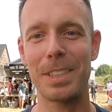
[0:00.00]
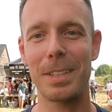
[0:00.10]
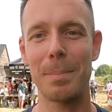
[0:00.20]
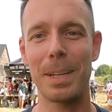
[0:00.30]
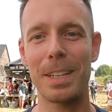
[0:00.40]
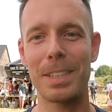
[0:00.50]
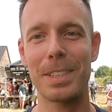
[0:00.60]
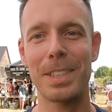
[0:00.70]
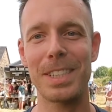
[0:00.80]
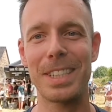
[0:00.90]
and Middle
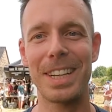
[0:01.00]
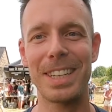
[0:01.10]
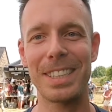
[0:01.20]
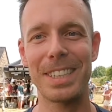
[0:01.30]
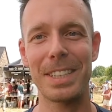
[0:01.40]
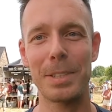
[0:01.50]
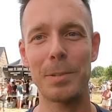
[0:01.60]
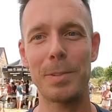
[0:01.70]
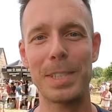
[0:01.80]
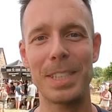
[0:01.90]
Eastern studies at the
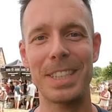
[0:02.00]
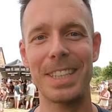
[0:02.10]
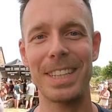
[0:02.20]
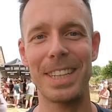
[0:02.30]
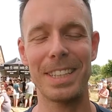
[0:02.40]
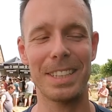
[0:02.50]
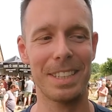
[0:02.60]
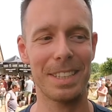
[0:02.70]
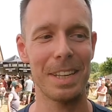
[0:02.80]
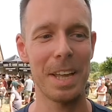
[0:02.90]
university and
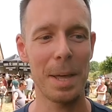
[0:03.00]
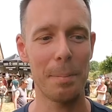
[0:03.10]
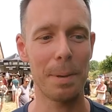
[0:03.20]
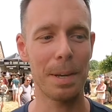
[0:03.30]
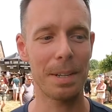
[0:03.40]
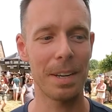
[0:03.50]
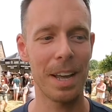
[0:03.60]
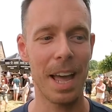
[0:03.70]
uh, beer.